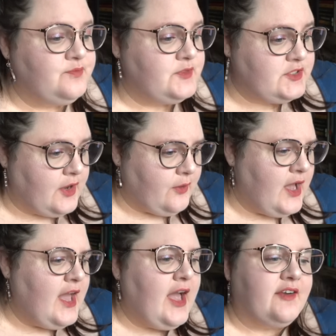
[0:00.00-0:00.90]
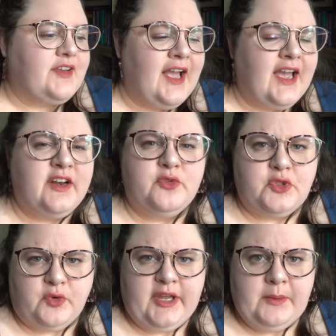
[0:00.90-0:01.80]
So I've got kind of
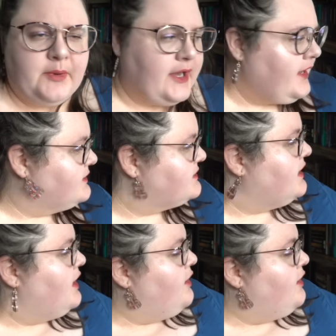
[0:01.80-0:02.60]
three buckets.